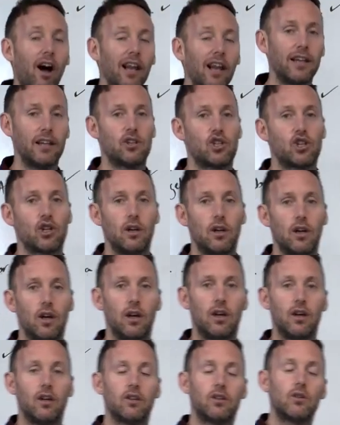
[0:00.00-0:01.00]
knowledge
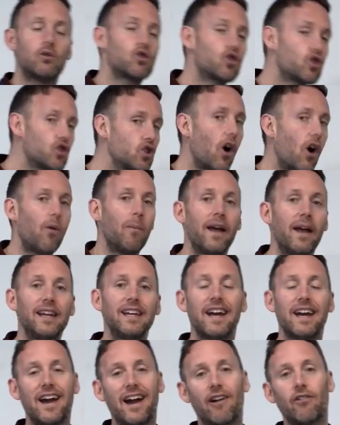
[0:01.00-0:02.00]
to so
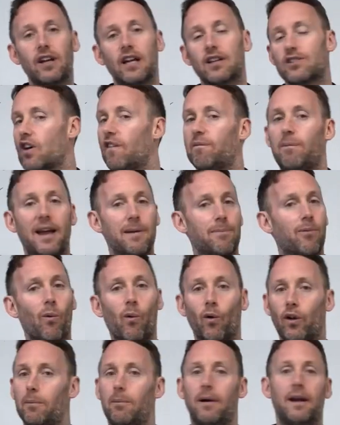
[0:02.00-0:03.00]
many areas of paper
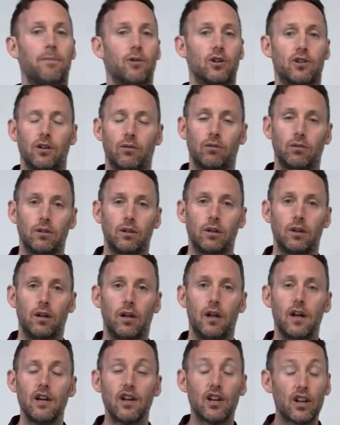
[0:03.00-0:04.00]
one and paper two.
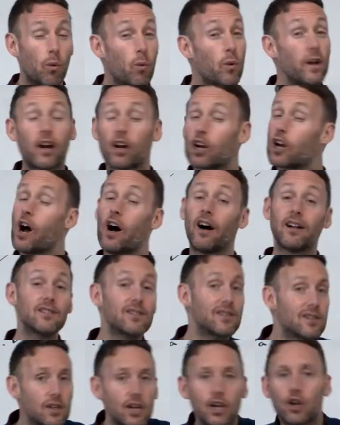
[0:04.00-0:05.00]
You know, we're
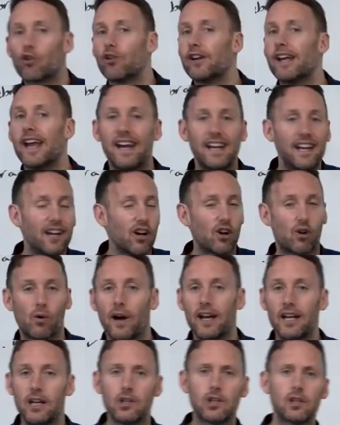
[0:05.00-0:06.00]
constantly creating
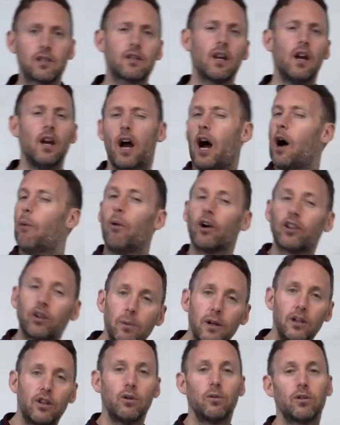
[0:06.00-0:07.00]
equations, and what
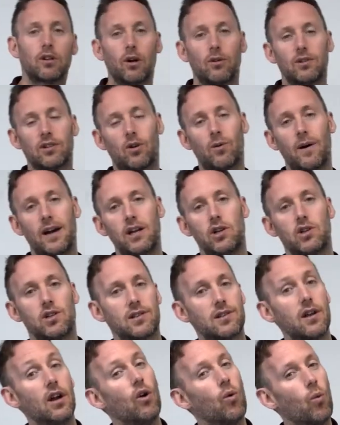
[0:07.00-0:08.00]
do we do with those
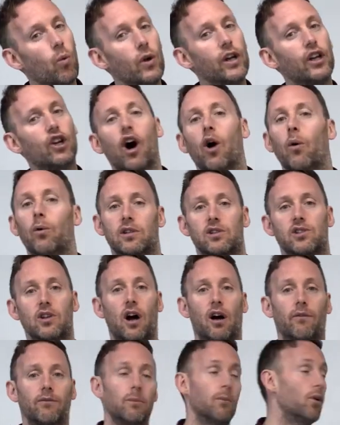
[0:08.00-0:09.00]
equations? We go and
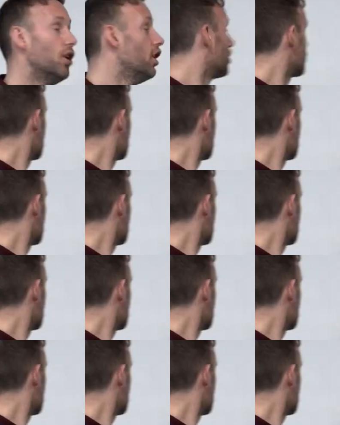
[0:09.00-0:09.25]
solve them.